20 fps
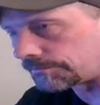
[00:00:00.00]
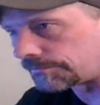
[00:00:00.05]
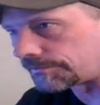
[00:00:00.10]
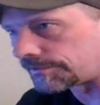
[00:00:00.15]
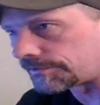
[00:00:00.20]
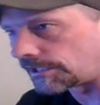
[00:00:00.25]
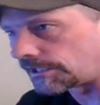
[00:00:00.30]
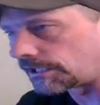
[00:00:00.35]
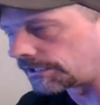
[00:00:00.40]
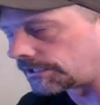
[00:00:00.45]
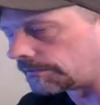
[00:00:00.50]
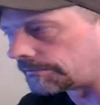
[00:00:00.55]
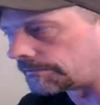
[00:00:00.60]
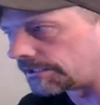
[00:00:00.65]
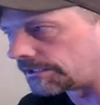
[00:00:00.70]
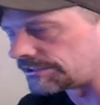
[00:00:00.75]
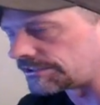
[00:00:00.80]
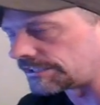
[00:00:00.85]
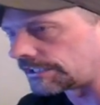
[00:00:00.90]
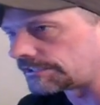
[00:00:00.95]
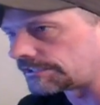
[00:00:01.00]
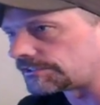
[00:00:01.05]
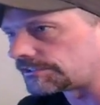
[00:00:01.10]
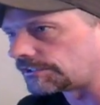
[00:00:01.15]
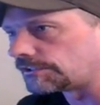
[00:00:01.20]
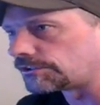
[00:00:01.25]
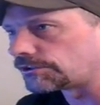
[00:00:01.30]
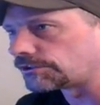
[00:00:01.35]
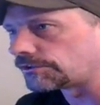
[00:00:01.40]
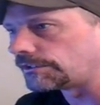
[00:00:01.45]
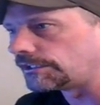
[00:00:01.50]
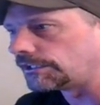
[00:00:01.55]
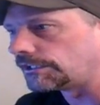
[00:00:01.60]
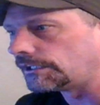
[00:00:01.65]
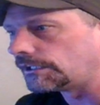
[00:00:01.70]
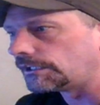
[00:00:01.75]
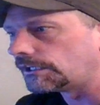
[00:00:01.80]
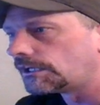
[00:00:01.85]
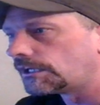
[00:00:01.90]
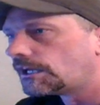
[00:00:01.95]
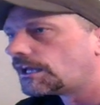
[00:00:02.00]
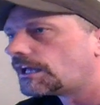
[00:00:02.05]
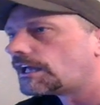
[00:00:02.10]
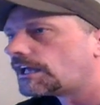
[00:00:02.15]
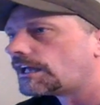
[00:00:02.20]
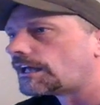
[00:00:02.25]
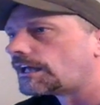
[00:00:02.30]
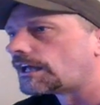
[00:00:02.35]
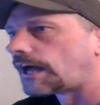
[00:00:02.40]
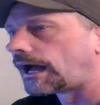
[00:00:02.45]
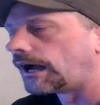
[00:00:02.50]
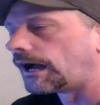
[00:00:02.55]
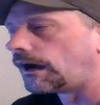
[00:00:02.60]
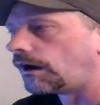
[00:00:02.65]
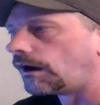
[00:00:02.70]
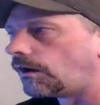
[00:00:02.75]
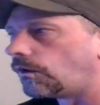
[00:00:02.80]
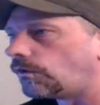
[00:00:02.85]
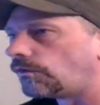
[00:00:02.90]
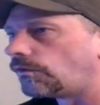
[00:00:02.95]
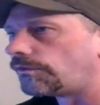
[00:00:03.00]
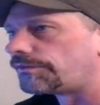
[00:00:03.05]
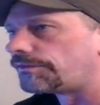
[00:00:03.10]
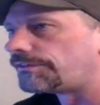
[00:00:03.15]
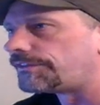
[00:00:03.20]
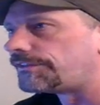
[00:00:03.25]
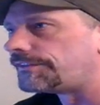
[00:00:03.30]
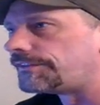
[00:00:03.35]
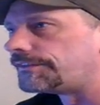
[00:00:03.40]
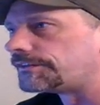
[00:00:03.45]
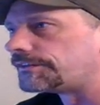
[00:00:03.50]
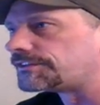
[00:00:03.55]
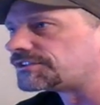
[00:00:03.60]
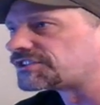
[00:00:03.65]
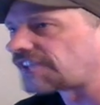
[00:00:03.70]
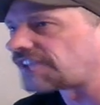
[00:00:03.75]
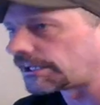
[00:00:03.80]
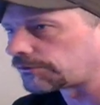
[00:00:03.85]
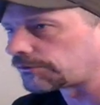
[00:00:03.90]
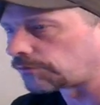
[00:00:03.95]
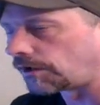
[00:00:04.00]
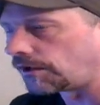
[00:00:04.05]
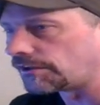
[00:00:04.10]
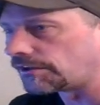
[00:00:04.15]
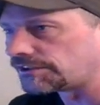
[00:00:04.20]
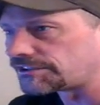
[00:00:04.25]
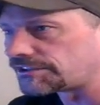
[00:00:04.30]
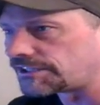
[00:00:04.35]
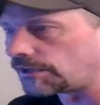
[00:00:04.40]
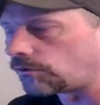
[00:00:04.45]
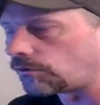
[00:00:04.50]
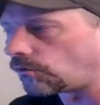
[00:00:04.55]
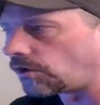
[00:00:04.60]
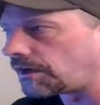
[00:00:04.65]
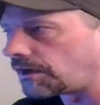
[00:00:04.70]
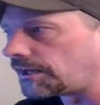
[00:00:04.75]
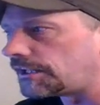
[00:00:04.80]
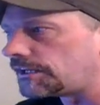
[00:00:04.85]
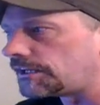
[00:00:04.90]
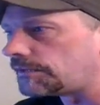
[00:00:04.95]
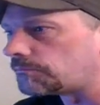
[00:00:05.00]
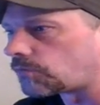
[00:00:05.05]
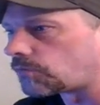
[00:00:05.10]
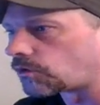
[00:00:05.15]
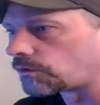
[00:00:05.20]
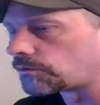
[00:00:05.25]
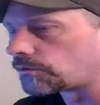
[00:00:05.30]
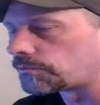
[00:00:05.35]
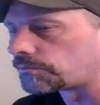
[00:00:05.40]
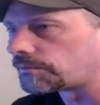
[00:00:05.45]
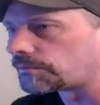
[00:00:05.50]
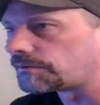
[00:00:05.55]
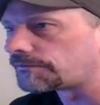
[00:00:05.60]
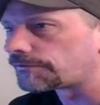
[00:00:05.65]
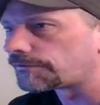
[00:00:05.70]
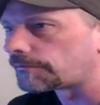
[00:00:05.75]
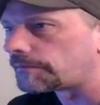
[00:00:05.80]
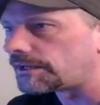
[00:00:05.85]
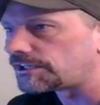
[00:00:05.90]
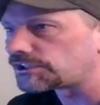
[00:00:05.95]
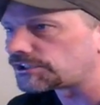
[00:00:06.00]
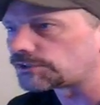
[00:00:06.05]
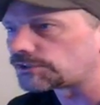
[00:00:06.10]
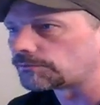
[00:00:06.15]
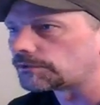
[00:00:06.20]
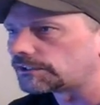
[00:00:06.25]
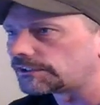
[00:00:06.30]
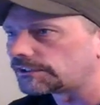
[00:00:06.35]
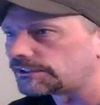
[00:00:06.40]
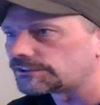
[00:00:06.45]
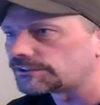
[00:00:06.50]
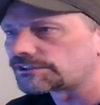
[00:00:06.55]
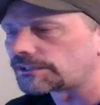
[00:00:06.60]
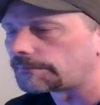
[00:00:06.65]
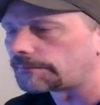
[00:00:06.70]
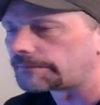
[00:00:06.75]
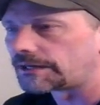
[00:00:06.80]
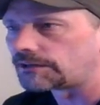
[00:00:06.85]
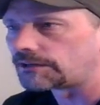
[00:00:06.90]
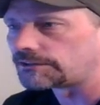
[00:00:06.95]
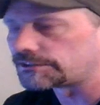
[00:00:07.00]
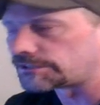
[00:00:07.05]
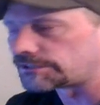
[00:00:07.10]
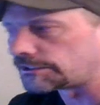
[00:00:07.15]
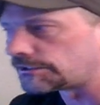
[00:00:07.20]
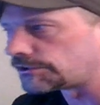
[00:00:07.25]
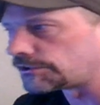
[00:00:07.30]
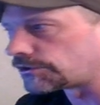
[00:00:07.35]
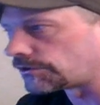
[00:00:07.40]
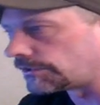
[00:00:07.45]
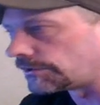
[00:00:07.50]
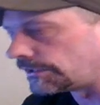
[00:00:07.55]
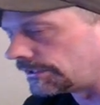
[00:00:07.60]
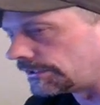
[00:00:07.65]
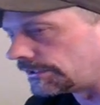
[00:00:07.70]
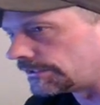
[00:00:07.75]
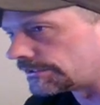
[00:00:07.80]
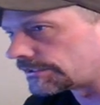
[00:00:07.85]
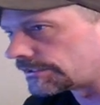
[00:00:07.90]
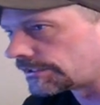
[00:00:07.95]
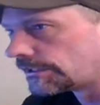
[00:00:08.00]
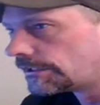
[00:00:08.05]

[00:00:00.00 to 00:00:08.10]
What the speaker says: talking about Seth's injury, how Seth Rollins didn't want any more information released about his injuries,